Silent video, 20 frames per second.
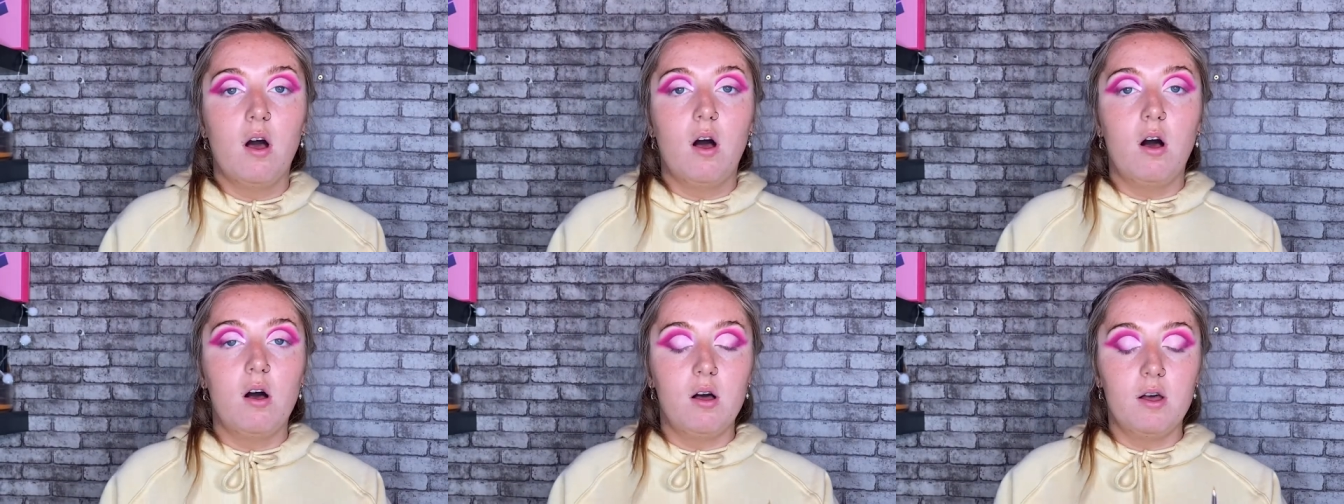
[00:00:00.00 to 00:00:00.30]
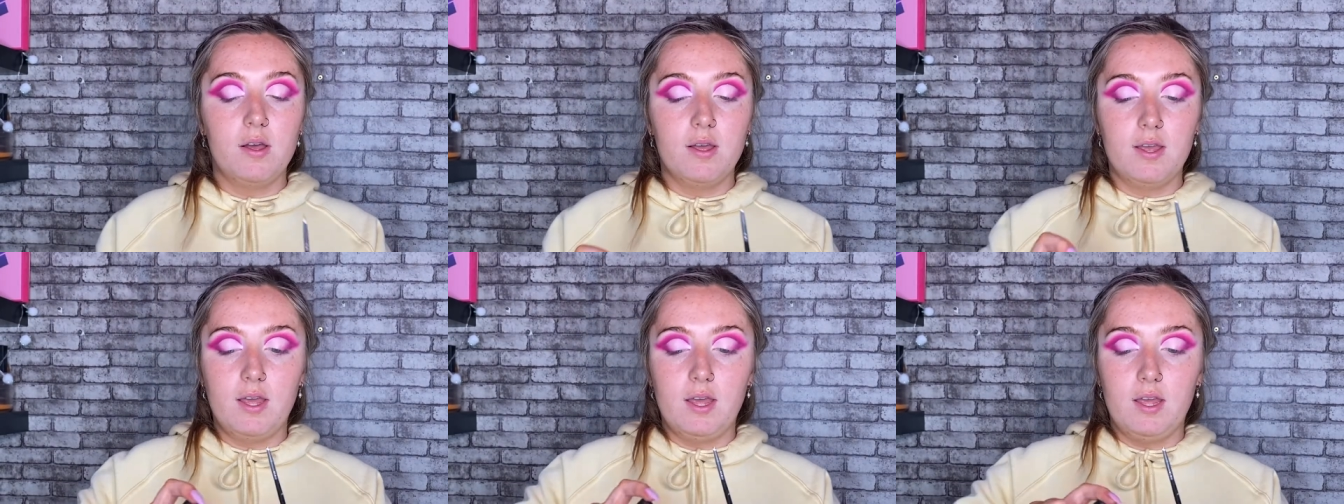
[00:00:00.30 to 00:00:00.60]

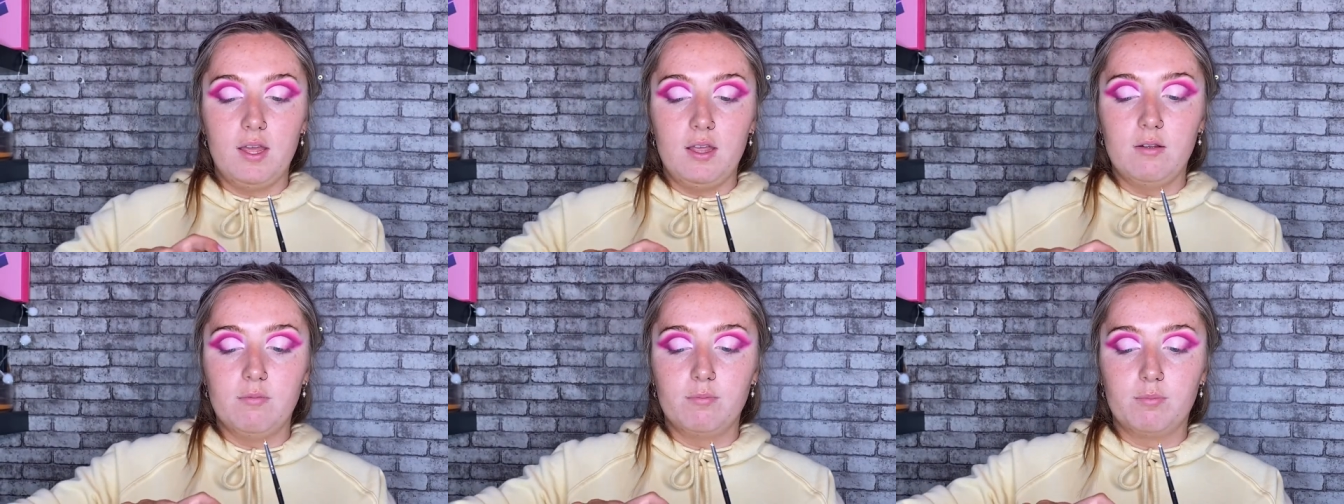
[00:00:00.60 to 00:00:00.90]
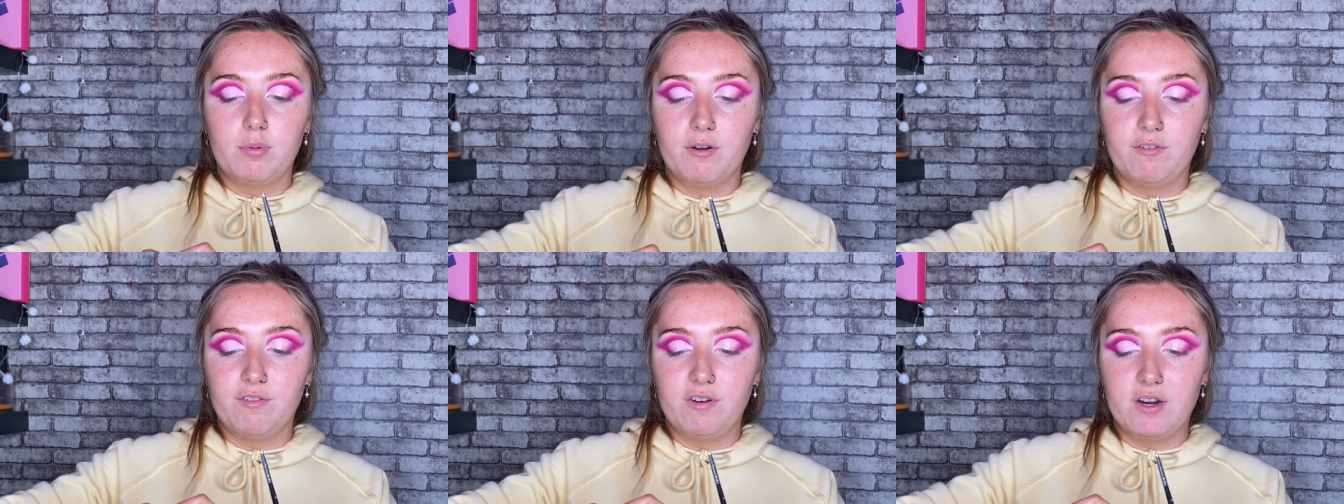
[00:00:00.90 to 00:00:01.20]
I
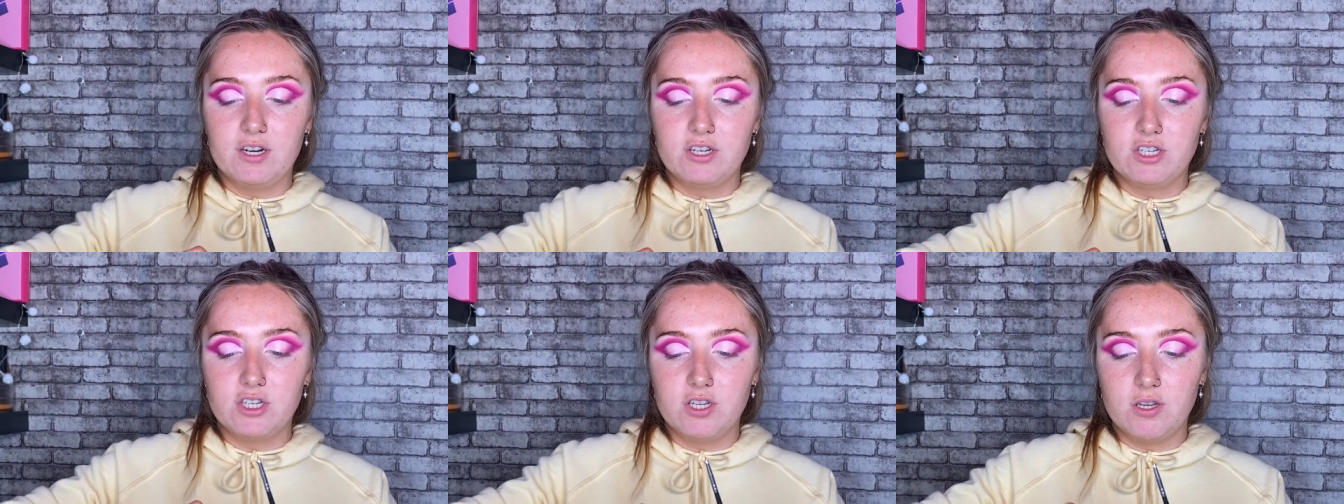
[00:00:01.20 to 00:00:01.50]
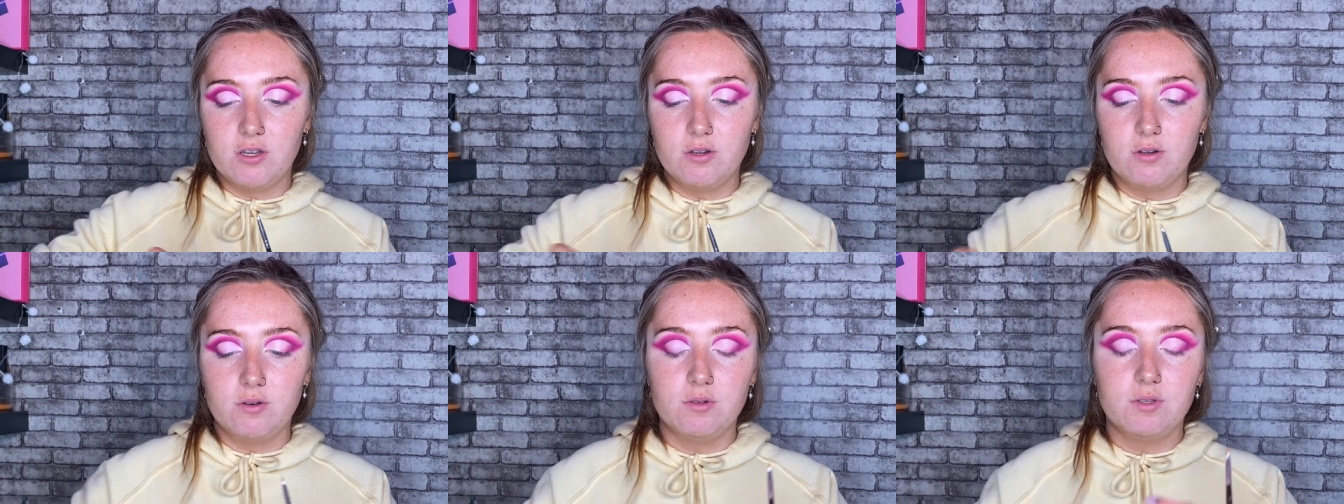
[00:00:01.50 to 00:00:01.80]
prefer to
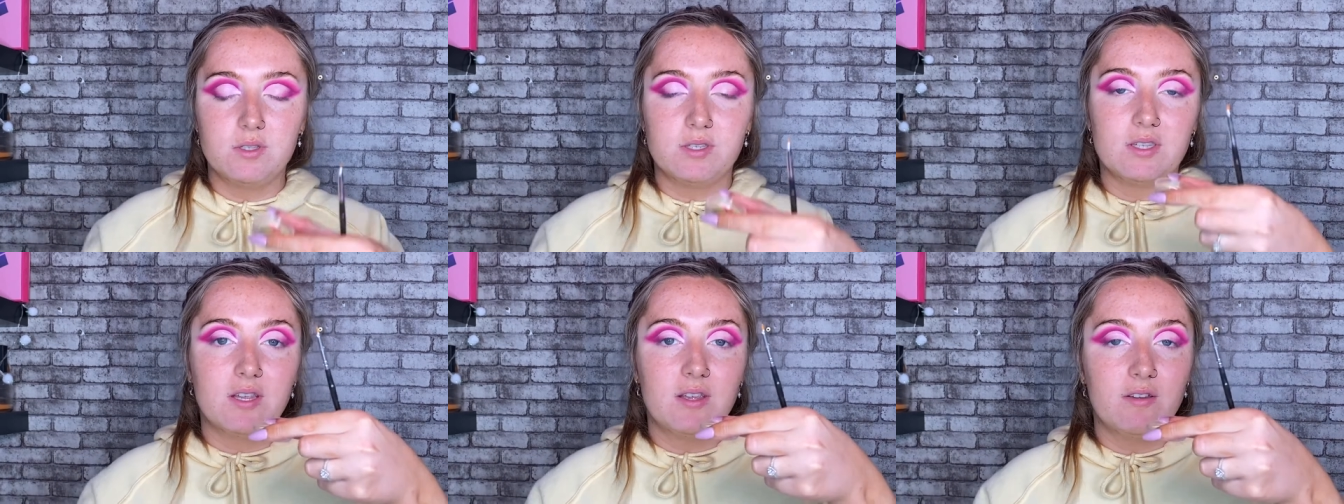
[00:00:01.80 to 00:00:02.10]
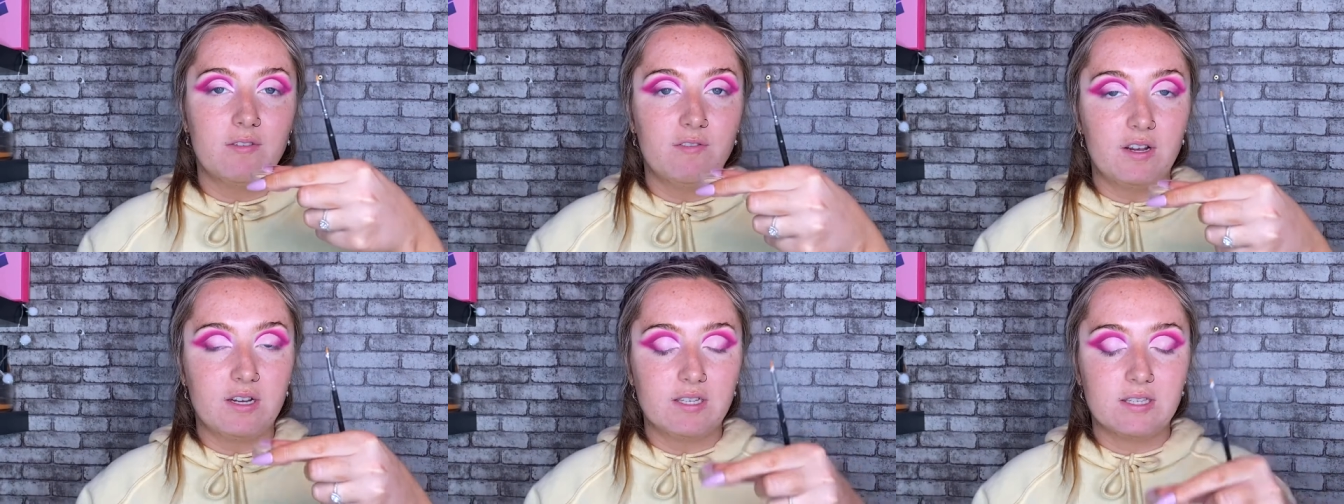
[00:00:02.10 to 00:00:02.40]
use
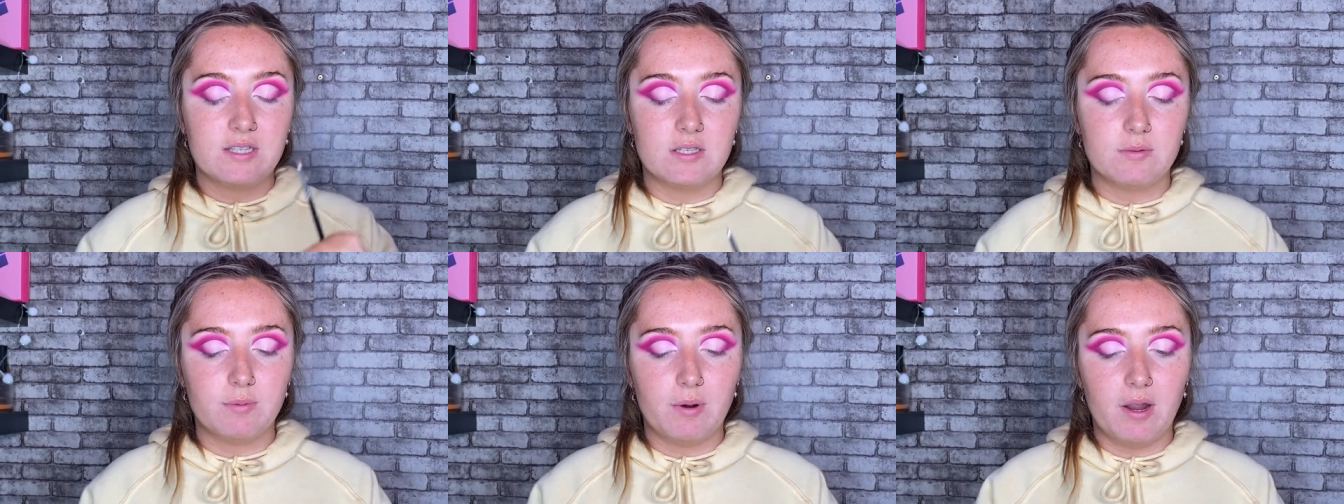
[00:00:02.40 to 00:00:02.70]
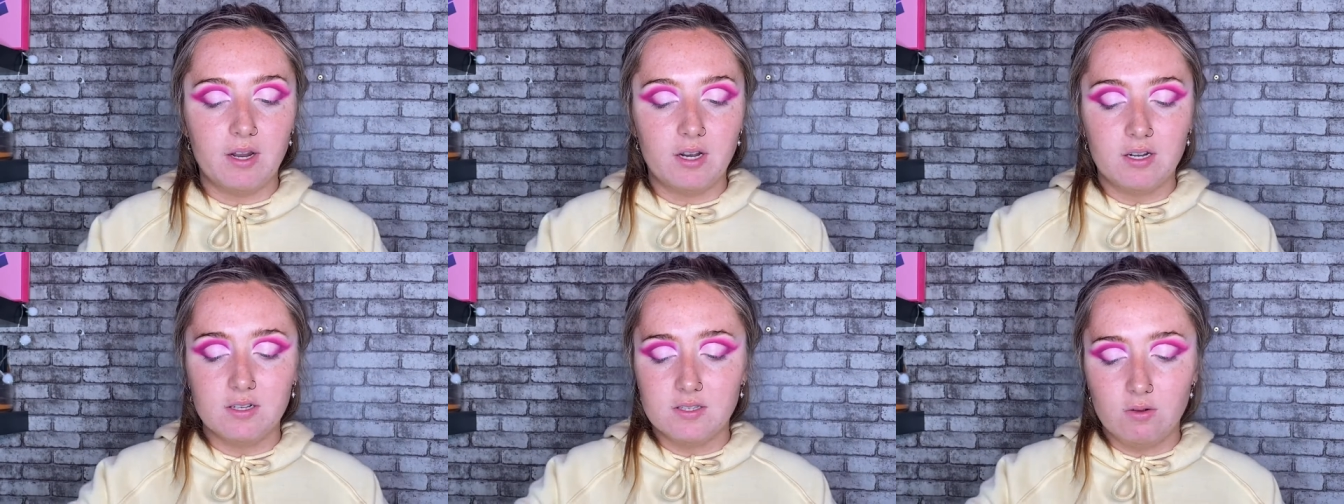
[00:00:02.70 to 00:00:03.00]
fix and spray in it.